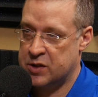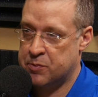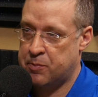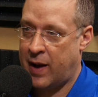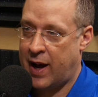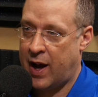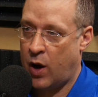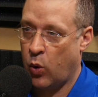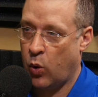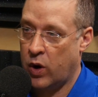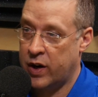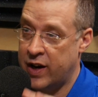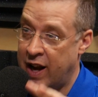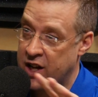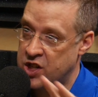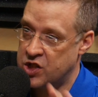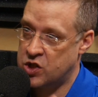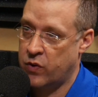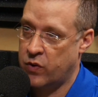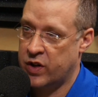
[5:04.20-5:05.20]
power, not
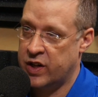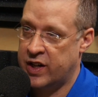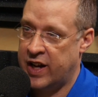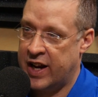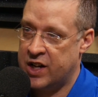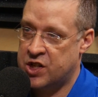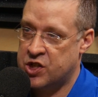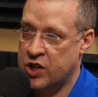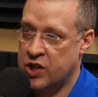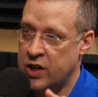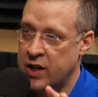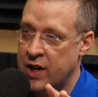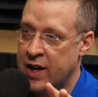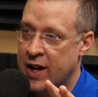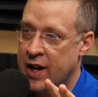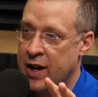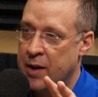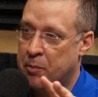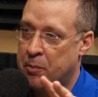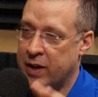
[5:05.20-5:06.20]
just over nature,
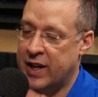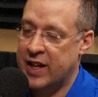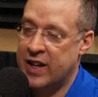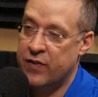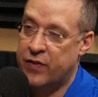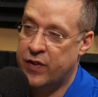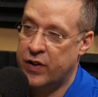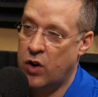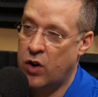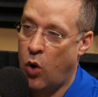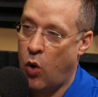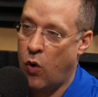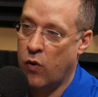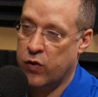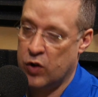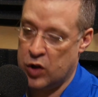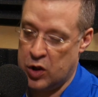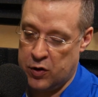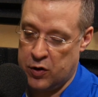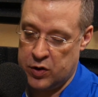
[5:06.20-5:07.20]
but even
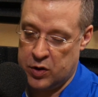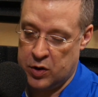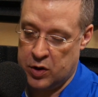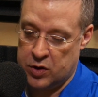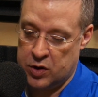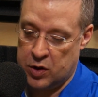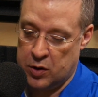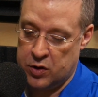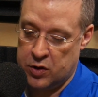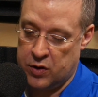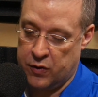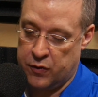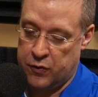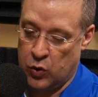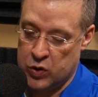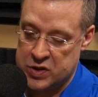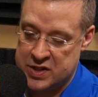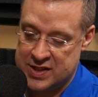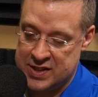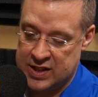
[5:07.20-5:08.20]
over the
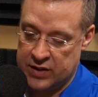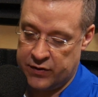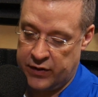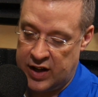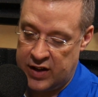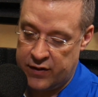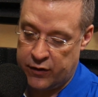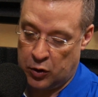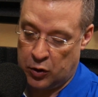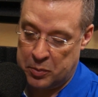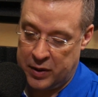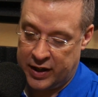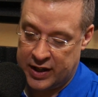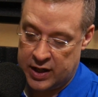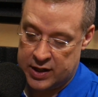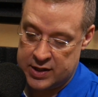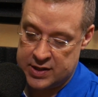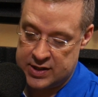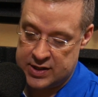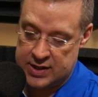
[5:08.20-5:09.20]
forces of evil.
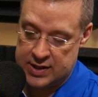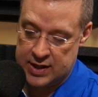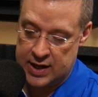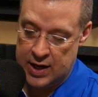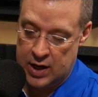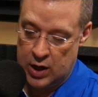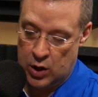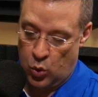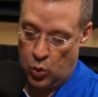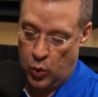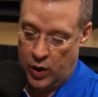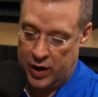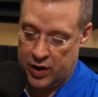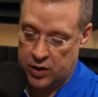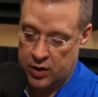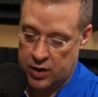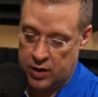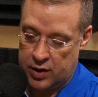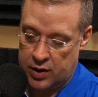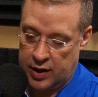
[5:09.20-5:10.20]
Because
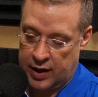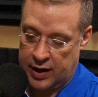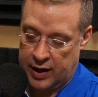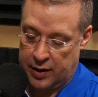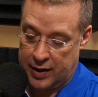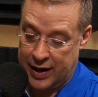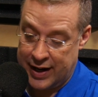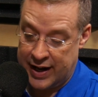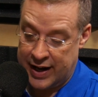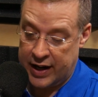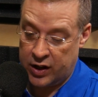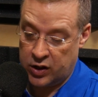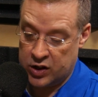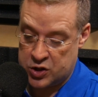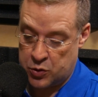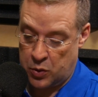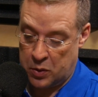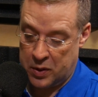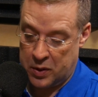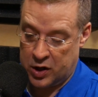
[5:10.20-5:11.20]
when in
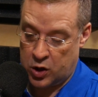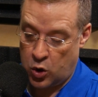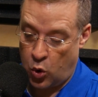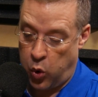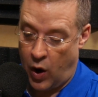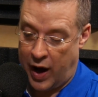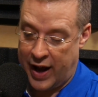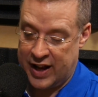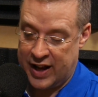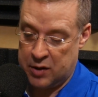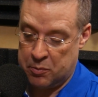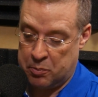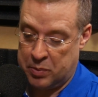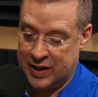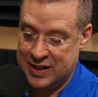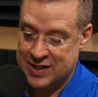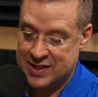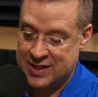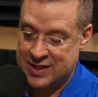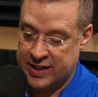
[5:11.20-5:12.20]
English we read "quiet,
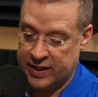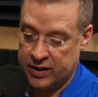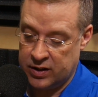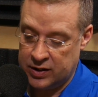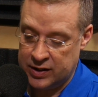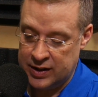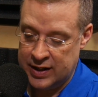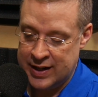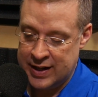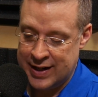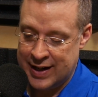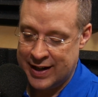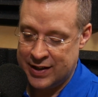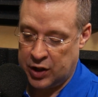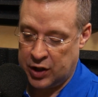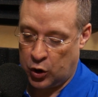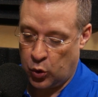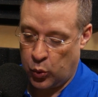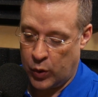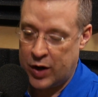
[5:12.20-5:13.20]
be still,"
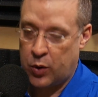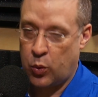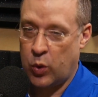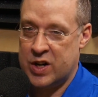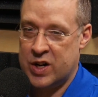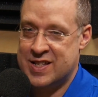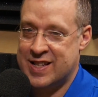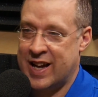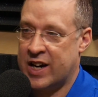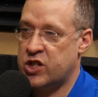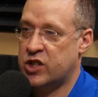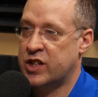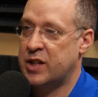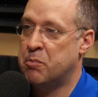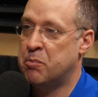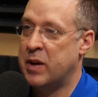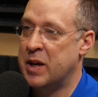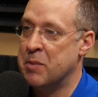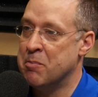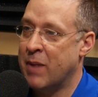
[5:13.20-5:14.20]
the Greek word is actually
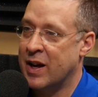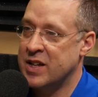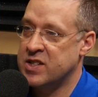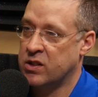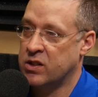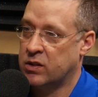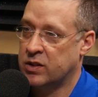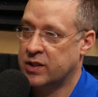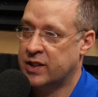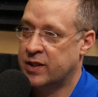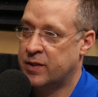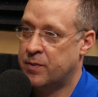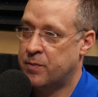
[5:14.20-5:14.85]
"be muzzled."